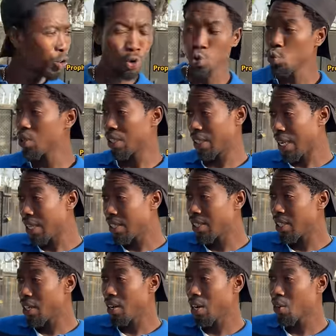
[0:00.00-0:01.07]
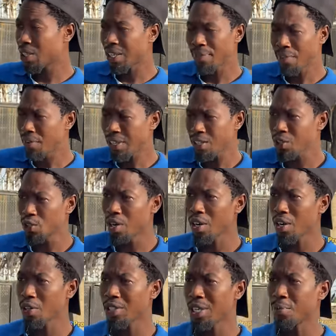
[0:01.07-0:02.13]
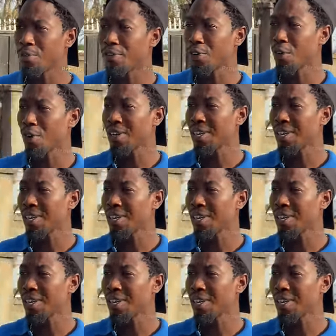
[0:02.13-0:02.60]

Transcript: You stay in this area because I've never seen you around here before.